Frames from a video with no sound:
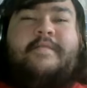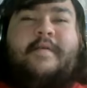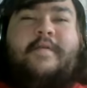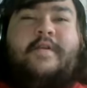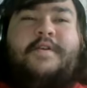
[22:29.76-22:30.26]

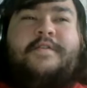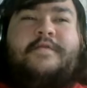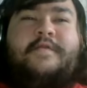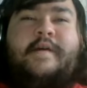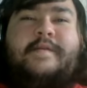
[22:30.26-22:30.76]
probably watch it a
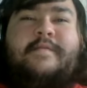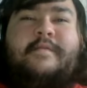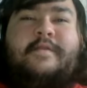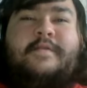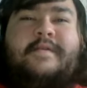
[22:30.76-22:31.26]
few times
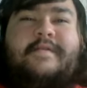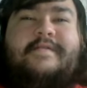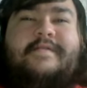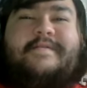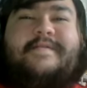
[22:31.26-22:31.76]
tomorrow as
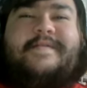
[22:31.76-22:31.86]
well.